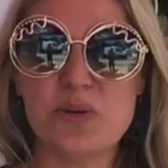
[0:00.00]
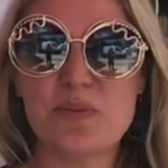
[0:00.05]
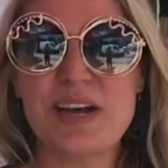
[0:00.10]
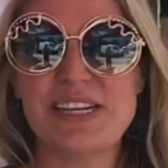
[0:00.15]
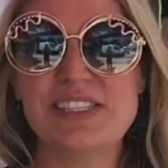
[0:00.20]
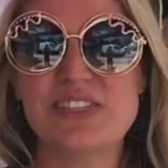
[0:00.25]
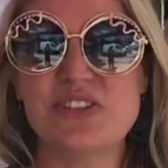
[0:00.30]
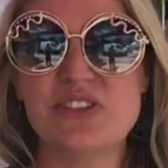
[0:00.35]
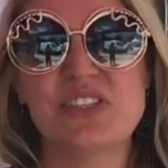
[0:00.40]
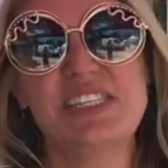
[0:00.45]

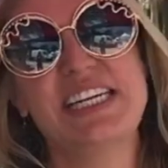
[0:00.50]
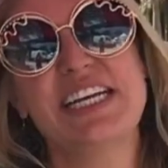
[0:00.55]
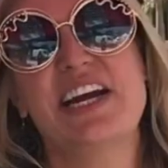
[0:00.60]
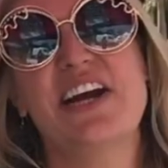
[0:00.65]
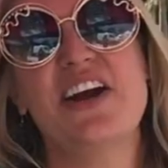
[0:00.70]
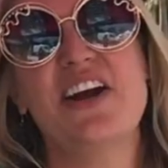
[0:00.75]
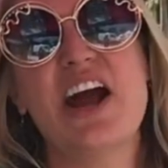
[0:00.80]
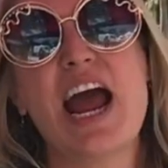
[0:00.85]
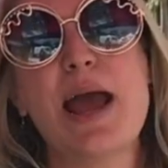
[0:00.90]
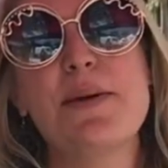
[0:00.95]
Monsters
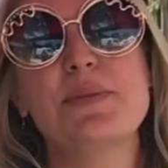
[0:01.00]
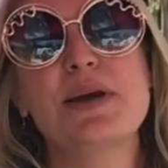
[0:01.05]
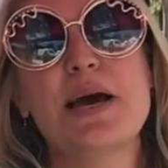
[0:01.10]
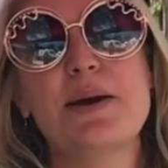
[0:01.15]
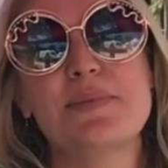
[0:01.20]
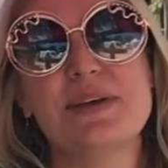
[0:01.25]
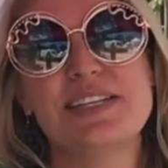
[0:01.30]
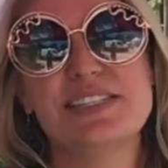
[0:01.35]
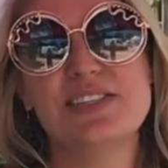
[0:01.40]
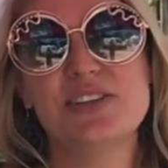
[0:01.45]
here. I'm
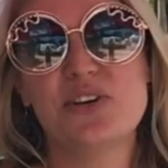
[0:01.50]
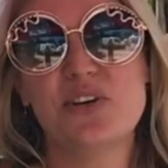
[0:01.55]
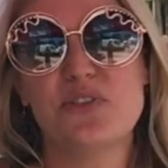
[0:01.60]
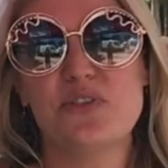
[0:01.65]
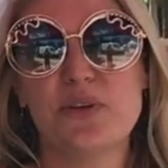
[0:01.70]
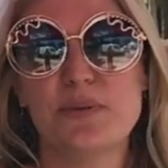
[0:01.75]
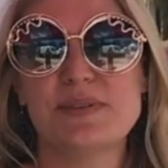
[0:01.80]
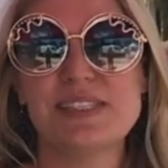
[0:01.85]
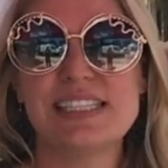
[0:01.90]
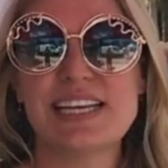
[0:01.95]
coming to you
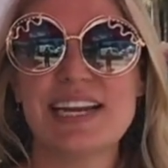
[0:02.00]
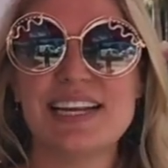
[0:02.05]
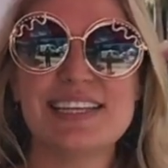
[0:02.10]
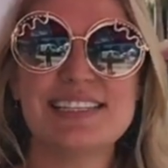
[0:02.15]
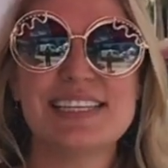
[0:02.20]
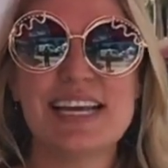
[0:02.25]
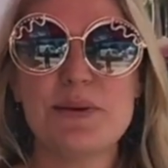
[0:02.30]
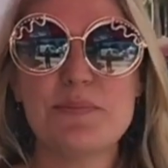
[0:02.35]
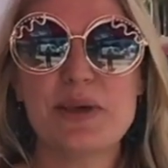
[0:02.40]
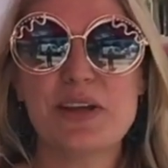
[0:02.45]
from sunny
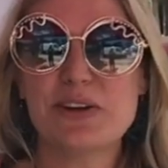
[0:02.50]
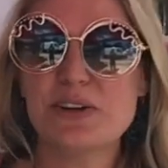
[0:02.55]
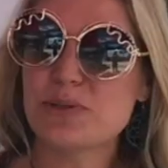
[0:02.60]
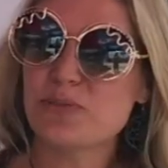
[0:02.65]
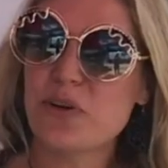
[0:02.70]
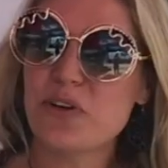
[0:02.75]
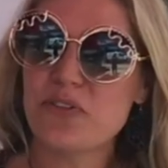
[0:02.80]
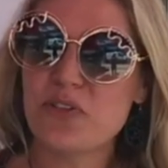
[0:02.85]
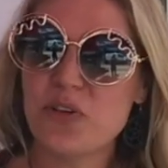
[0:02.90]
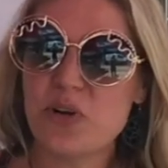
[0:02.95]
St.
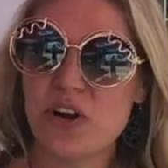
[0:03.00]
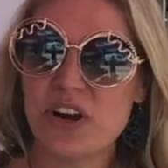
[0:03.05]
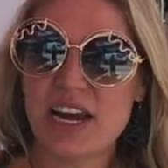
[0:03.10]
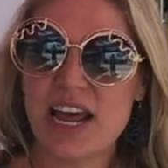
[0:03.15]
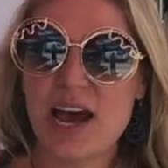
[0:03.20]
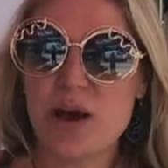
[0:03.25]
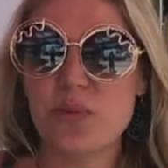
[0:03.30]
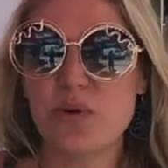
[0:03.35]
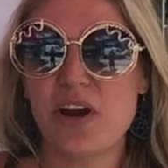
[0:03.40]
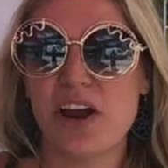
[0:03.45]
Petersburg,
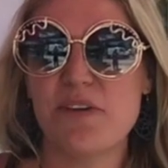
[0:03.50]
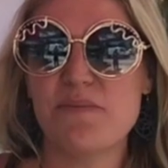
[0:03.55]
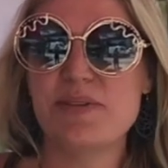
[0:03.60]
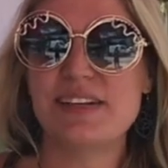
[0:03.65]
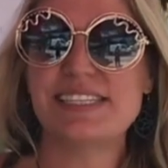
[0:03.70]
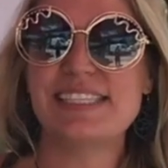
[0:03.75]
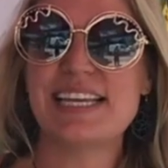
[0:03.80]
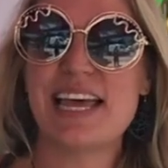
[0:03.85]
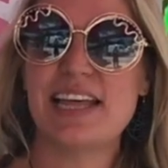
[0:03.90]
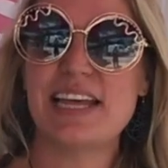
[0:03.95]
Florida, where I've
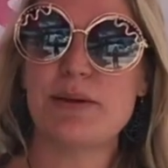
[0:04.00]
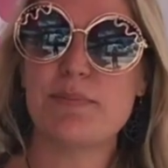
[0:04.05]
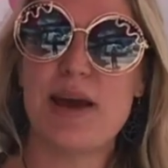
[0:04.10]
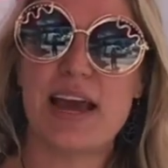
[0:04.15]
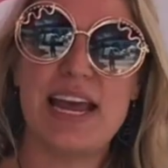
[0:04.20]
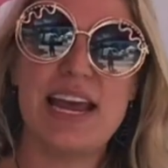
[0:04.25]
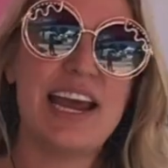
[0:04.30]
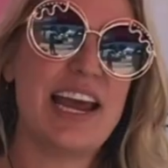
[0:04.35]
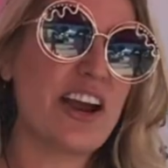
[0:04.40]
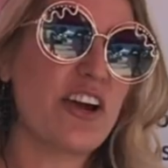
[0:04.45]
been selling
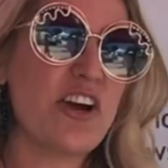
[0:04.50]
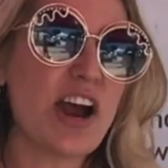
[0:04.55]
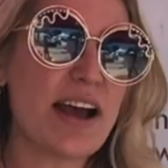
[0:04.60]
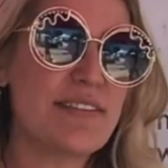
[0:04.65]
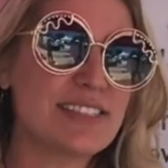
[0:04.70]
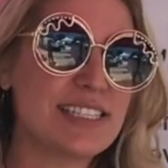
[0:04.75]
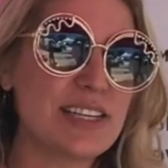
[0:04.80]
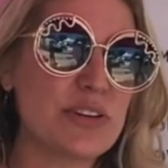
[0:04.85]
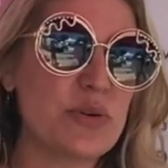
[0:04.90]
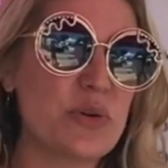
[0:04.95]
my
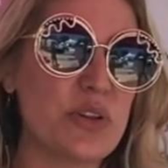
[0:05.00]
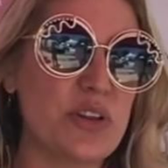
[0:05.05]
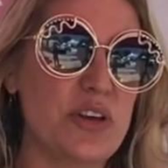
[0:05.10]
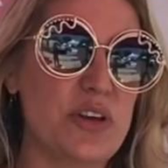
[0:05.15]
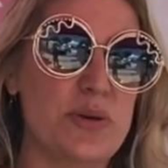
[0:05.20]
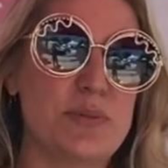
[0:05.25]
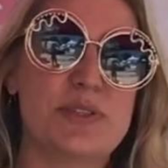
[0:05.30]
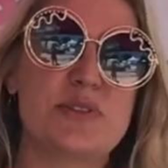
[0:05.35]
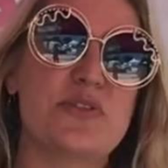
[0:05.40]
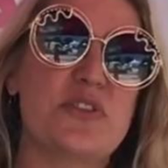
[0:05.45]
handcrafted hula
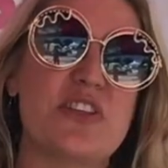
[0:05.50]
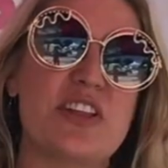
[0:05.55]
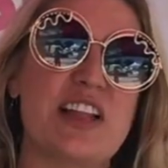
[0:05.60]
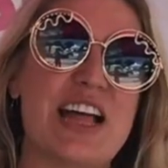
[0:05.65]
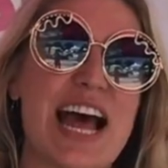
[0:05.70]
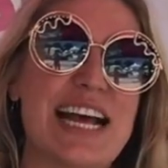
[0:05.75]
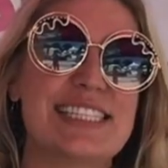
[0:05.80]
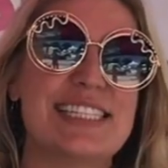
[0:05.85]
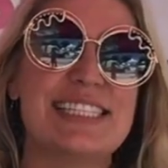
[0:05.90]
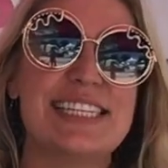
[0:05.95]
hoops for the
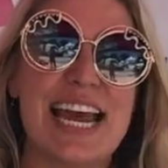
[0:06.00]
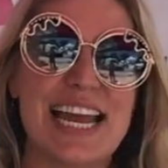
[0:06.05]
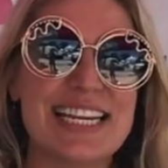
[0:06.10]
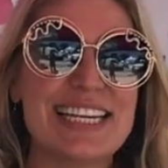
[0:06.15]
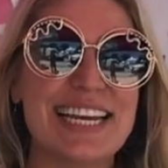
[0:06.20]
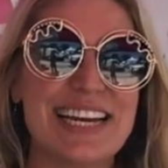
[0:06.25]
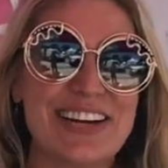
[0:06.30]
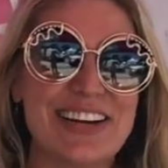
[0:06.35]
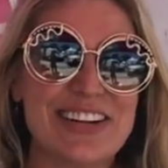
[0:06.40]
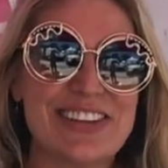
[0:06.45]
last 10
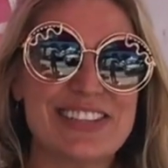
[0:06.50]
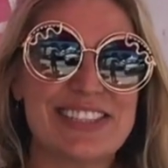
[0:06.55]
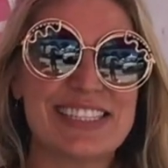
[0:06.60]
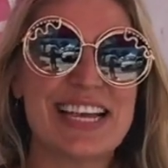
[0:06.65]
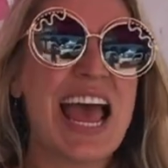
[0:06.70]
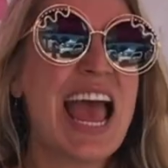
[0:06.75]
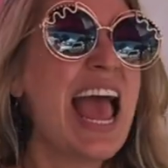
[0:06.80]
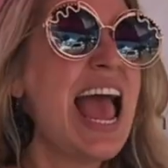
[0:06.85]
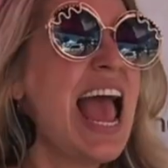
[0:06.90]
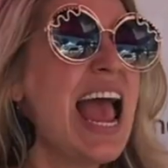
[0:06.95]
years.
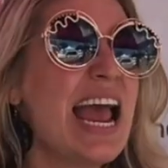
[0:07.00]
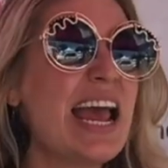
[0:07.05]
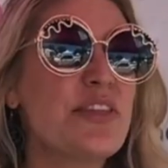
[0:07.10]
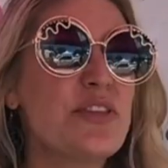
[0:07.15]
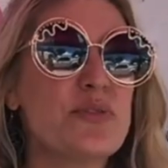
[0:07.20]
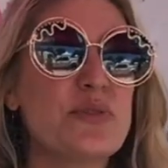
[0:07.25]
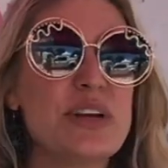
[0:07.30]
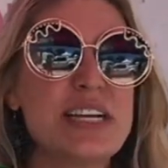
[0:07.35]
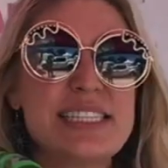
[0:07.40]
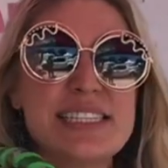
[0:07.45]
And
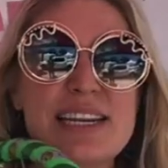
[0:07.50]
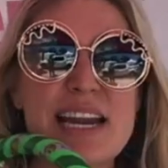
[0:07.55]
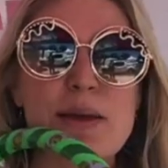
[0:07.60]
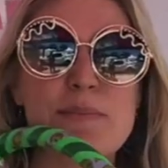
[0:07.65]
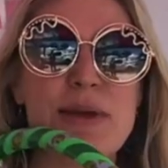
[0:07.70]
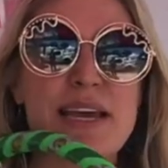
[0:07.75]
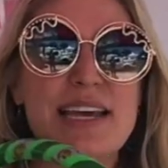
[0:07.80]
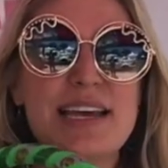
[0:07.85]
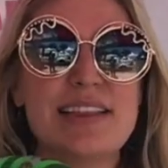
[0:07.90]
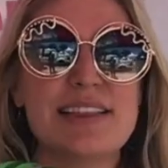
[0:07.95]
the reason I'm
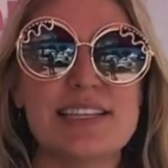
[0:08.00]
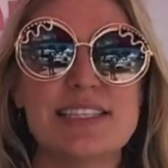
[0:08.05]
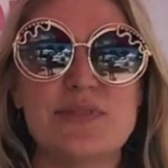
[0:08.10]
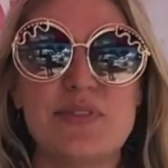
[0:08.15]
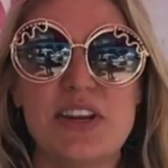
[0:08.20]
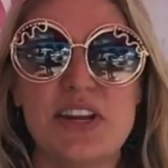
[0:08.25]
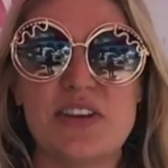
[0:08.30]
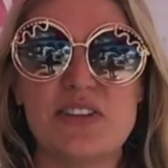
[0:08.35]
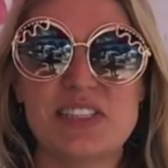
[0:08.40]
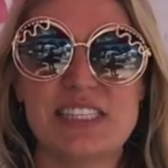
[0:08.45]
making this
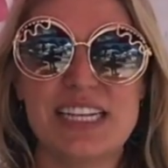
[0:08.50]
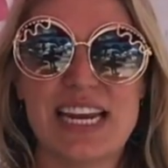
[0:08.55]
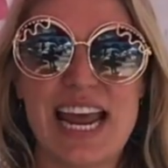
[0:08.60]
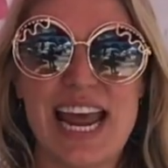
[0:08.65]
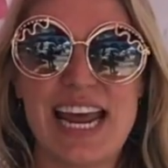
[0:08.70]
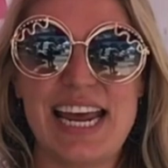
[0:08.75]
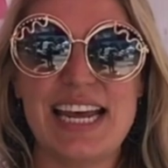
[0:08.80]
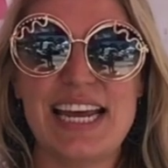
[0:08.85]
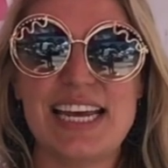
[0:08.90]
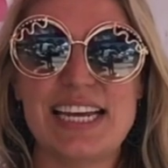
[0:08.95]
video
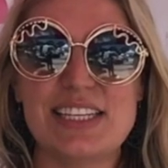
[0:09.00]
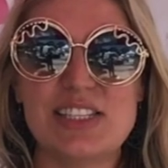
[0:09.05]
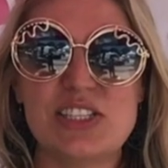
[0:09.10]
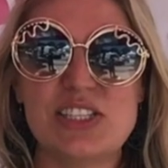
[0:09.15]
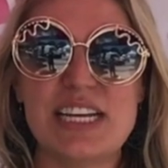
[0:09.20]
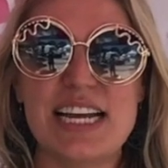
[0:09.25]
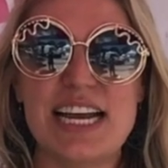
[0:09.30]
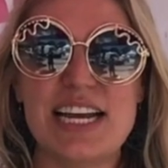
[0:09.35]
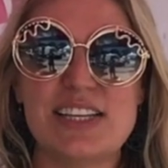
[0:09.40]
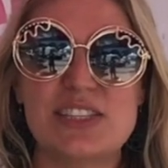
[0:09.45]
today is
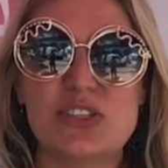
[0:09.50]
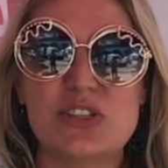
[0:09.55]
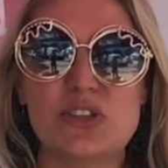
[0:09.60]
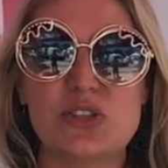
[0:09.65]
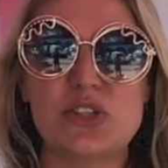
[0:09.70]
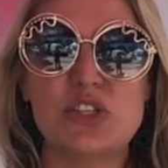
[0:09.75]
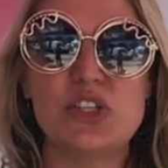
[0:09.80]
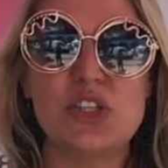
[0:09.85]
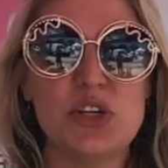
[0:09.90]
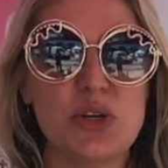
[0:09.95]
to answer
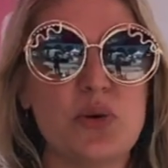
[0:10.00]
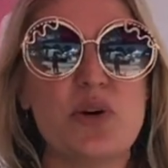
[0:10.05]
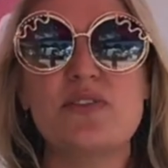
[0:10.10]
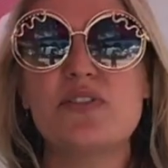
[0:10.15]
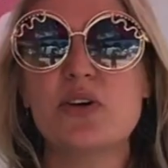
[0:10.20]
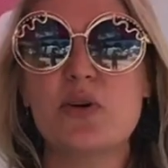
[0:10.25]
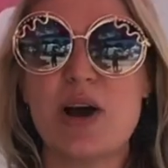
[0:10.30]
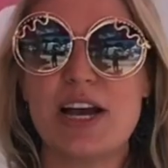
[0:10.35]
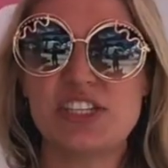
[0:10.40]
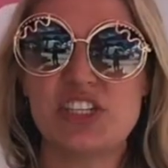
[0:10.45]
two of
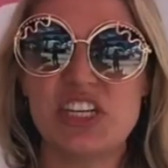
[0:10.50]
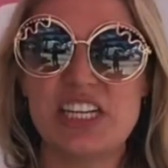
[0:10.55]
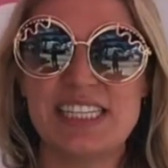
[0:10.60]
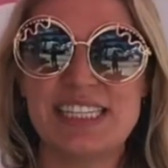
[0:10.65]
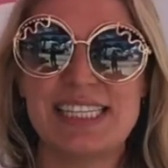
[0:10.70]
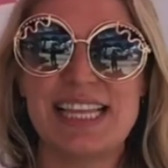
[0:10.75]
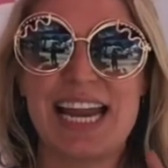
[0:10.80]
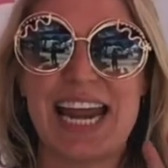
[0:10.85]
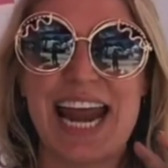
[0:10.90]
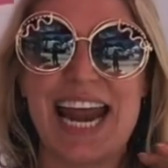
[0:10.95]
the
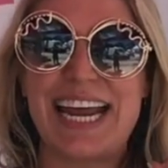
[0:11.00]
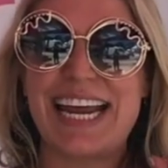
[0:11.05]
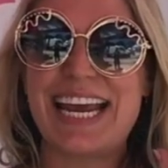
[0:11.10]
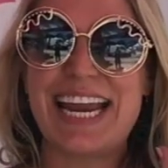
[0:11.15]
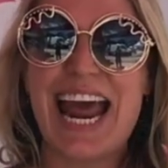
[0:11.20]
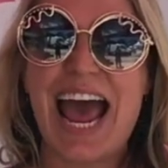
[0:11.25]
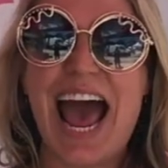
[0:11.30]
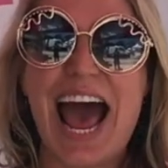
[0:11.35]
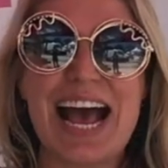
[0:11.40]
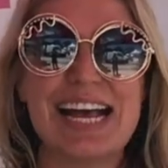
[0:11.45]
questions that I get
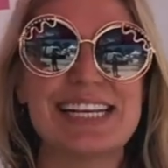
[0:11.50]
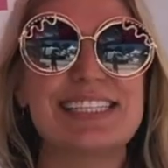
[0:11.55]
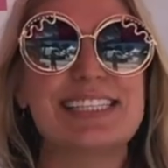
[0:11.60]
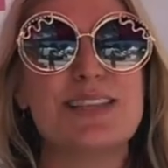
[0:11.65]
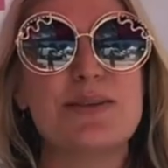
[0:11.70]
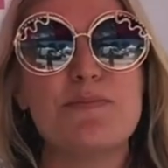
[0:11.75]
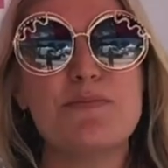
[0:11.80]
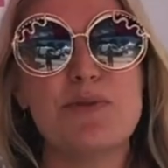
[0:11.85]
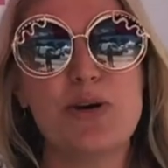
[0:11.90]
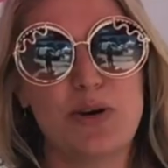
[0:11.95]
asked
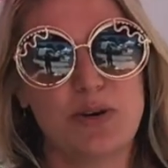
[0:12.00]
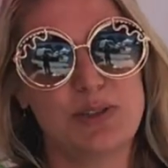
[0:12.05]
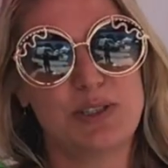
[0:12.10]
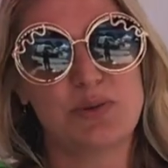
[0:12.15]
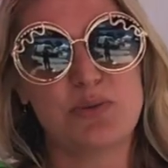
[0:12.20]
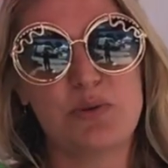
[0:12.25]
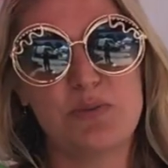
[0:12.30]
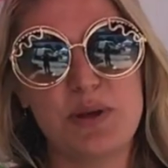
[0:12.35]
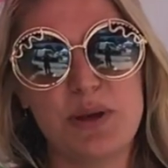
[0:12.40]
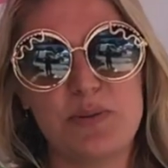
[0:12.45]
the most
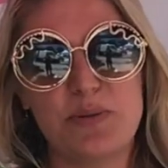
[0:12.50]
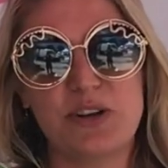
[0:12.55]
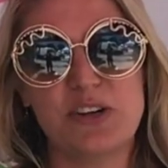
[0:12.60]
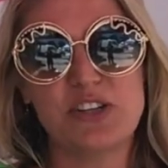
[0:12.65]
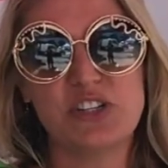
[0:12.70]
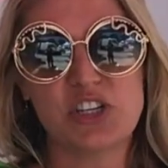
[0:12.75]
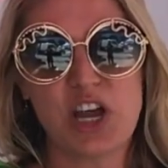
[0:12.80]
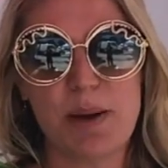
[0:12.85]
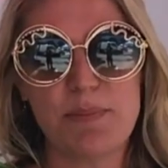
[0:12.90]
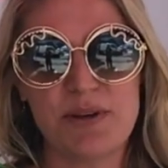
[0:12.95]
when people are
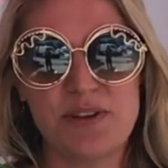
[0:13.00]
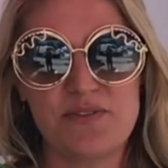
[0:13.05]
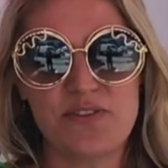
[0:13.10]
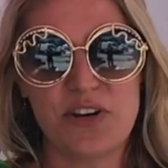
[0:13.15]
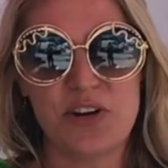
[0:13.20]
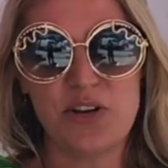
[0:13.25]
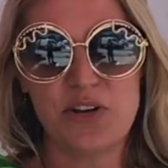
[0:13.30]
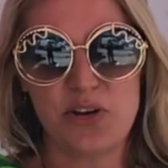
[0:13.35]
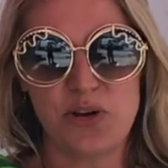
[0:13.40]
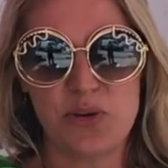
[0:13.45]
shopping for
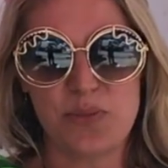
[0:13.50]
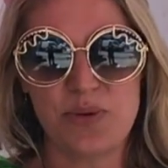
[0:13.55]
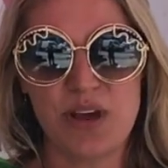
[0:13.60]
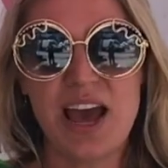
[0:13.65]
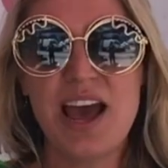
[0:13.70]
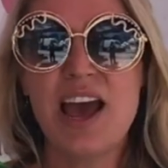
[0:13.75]
a hoop.